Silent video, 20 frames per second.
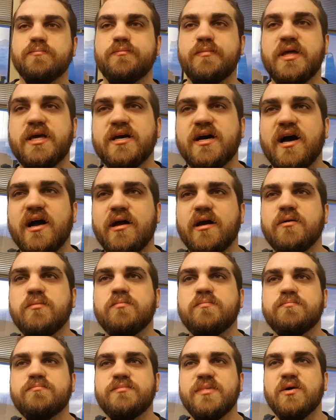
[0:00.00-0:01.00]
Because
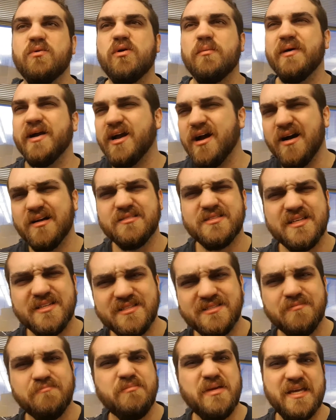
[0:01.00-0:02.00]
I want my
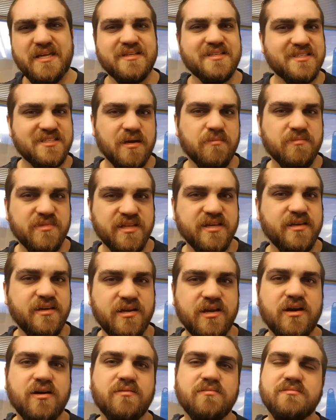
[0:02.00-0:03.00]
content to mean something,
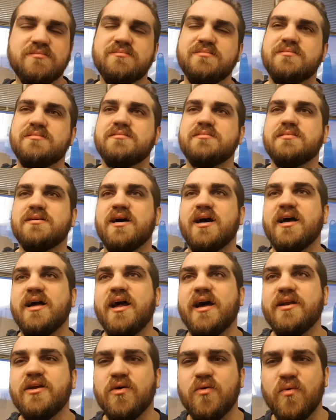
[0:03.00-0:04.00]
you know.
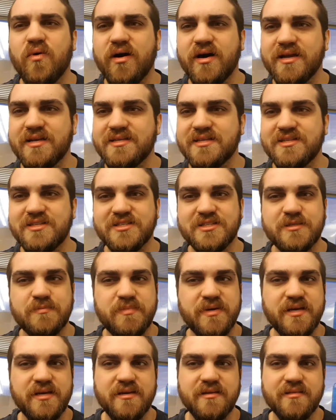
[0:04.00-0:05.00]
I don't want it to
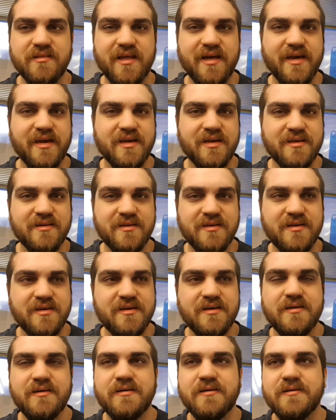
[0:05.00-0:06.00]
just be like,
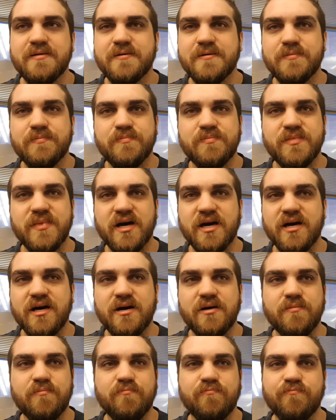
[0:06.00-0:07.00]

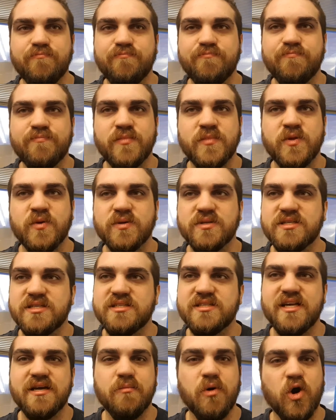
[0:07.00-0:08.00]
what's
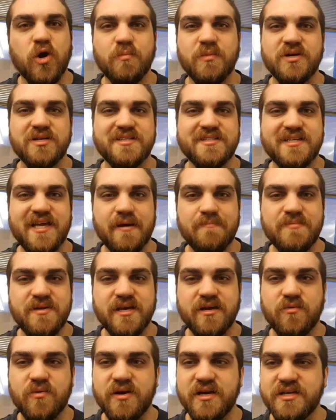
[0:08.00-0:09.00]
his name, Armored
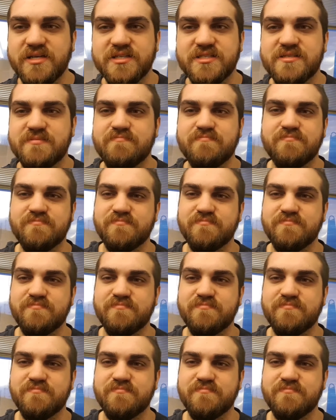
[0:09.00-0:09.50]
Skeptic, where he just